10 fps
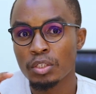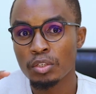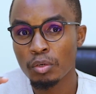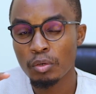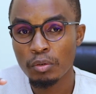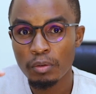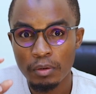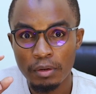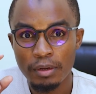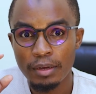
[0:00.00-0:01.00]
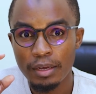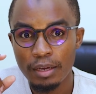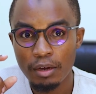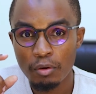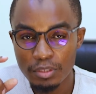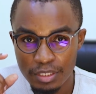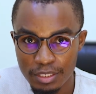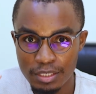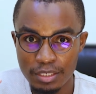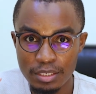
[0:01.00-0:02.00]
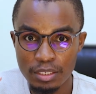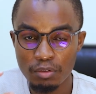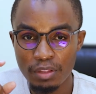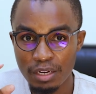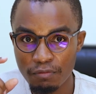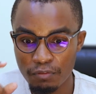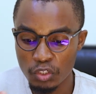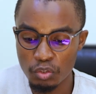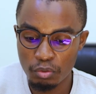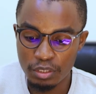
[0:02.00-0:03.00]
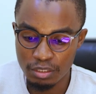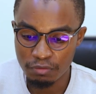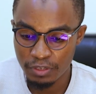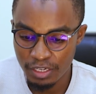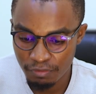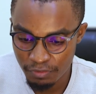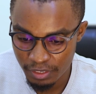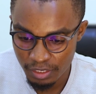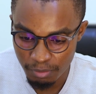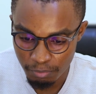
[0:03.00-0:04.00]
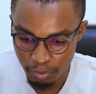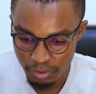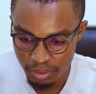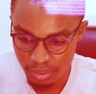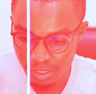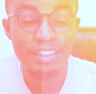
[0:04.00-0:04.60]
So consistency of that visual is very, very important.